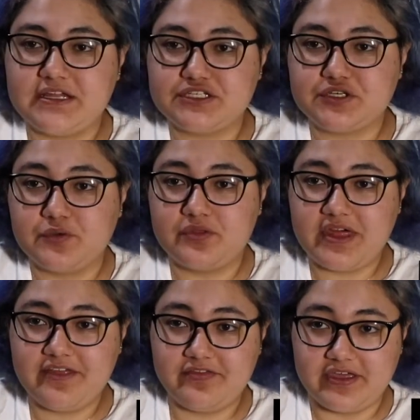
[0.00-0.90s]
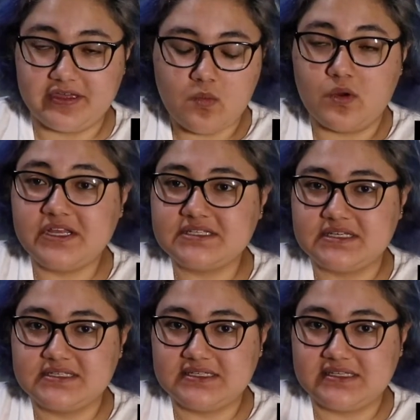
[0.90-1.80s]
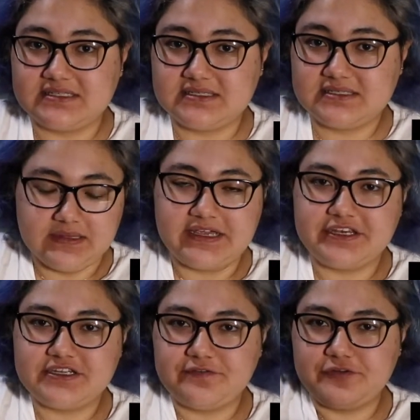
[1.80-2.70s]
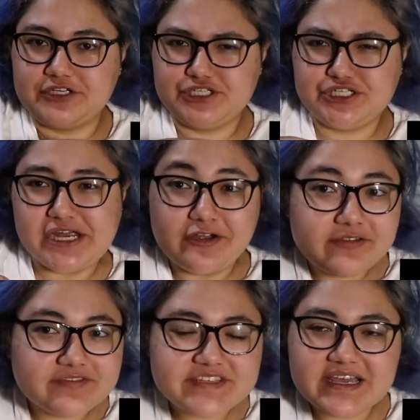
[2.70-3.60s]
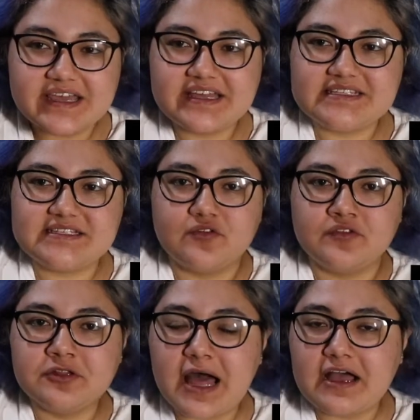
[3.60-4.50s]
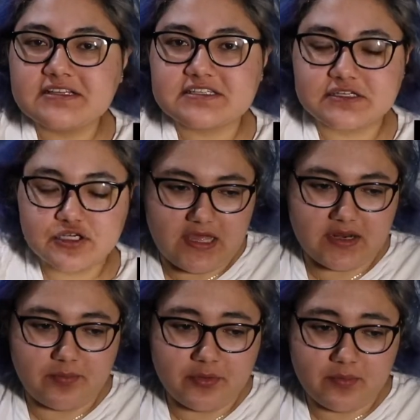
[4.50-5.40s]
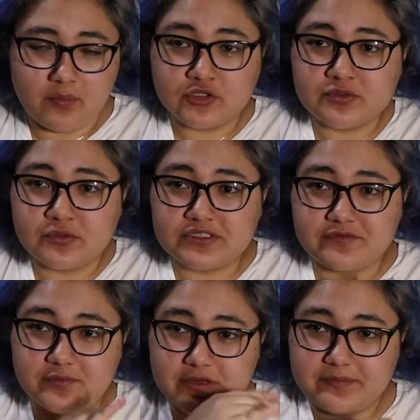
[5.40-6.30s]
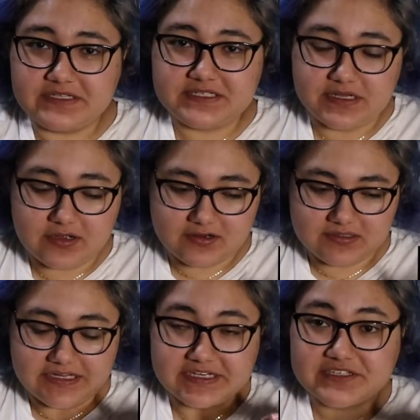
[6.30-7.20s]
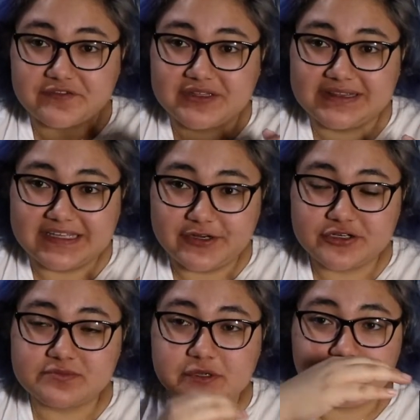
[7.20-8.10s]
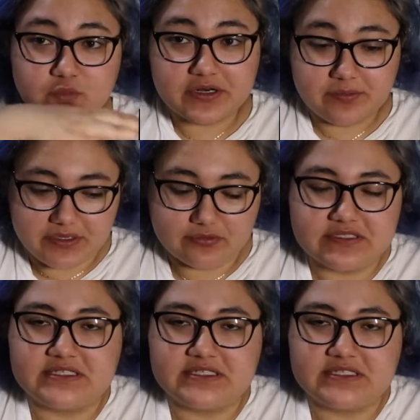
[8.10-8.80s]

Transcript: And so that thing, what it does, it's like different shelves, I guess, of glass. I can put multiple different puppets on like different layers, but you wouldn't be able to